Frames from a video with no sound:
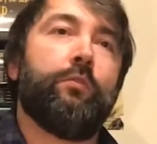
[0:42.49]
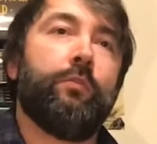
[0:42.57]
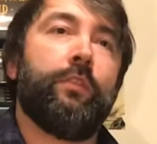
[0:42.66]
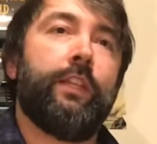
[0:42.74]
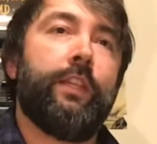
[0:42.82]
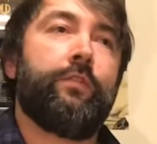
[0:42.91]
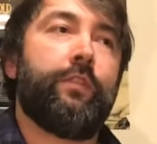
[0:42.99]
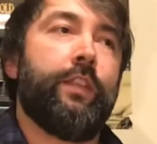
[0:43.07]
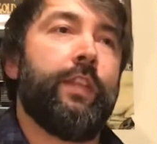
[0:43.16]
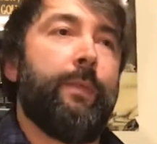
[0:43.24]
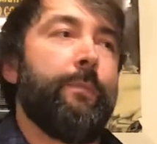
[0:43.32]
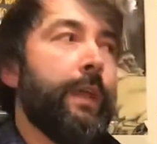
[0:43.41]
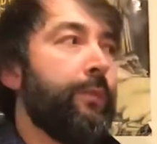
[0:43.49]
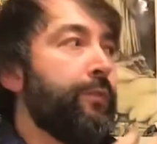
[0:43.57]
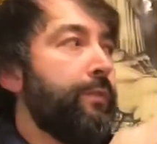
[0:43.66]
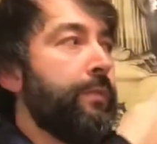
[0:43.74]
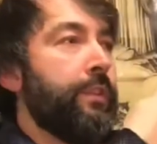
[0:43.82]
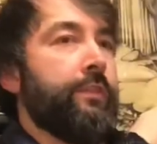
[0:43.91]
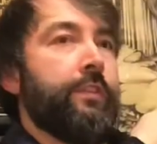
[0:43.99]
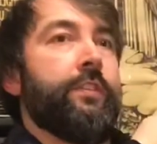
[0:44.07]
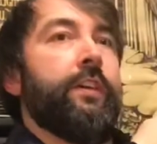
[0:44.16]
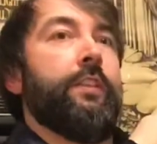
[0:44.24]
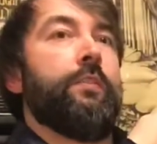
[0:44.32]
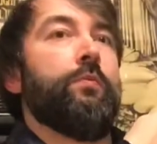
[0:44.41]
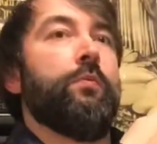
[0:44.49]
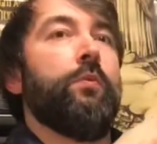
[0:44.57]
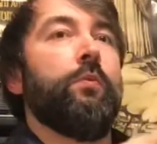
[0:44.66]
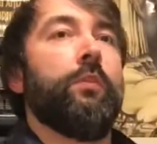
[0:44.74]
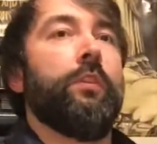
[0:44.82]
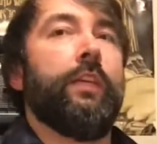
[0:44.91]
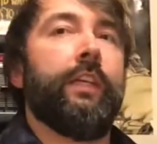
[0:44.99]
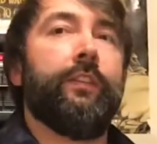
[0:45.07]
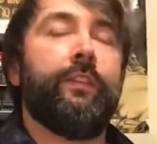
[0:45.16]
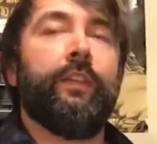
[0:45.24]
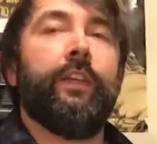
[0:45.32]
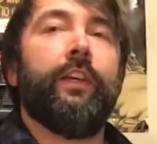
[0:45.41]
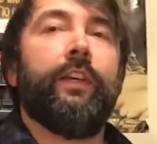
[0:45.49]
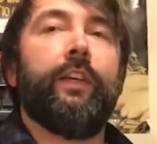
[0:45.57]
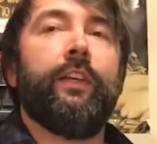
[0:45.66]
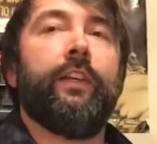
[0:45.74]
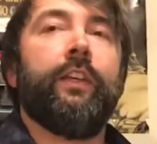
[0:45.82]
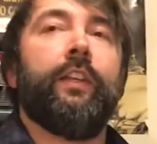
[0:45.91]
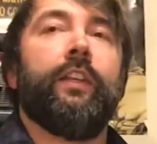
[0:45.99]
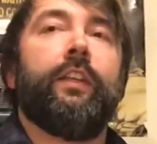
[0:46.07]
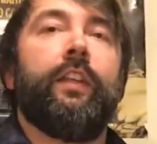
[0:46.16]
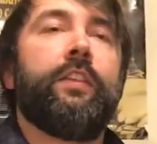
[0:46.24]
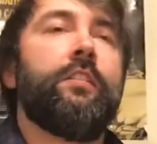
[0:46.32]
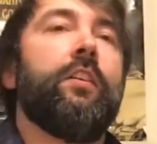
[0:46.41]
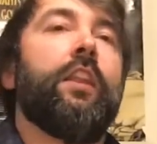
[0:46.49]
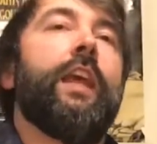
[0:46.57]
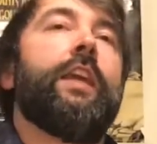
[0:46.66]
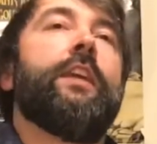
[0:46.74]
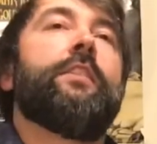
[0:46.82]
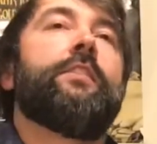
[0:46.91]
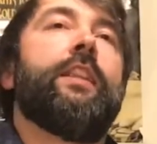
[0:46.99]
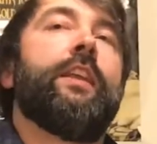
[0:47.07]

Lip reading: Literally, their bedroom is either side of this wall, and it's not late. It's late.